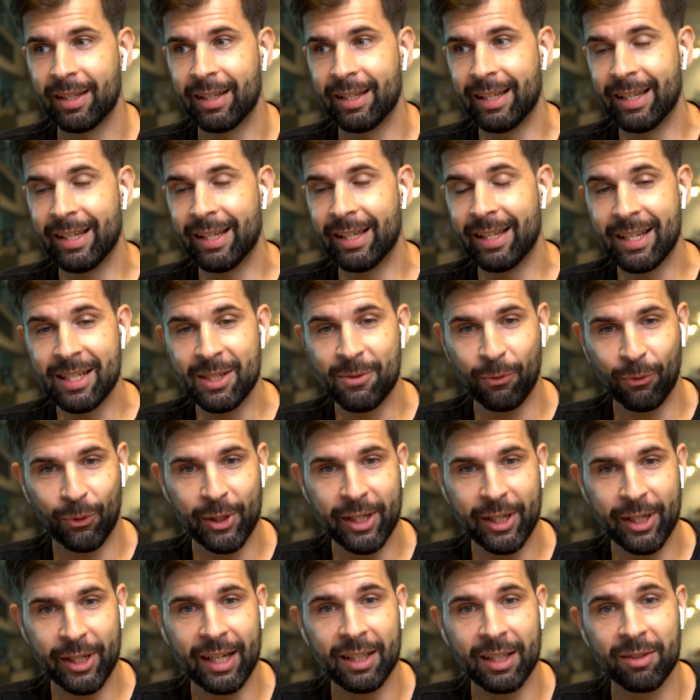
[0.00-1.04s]
it is
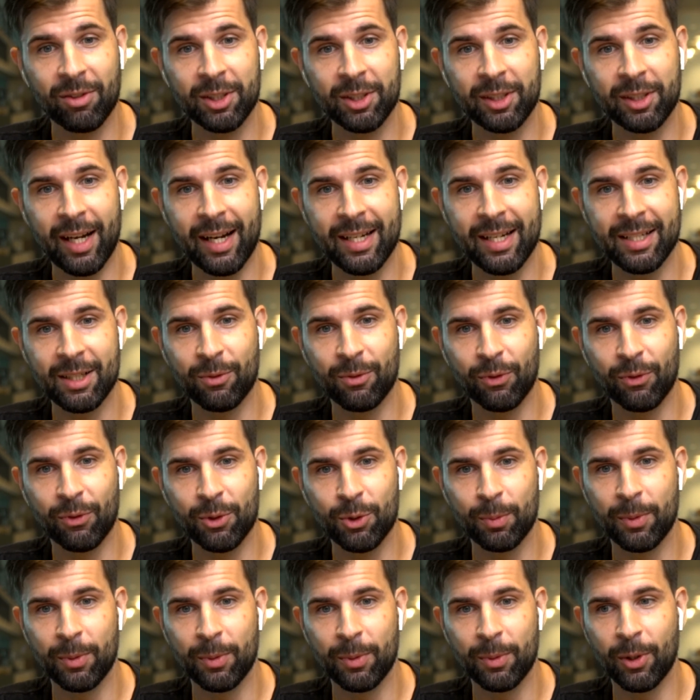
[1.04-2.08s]
free advertising for
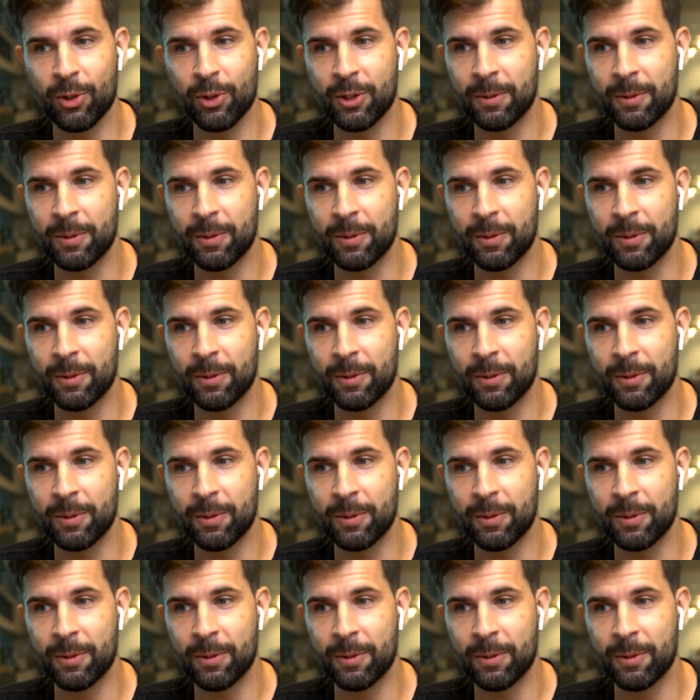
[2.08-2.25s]
you, because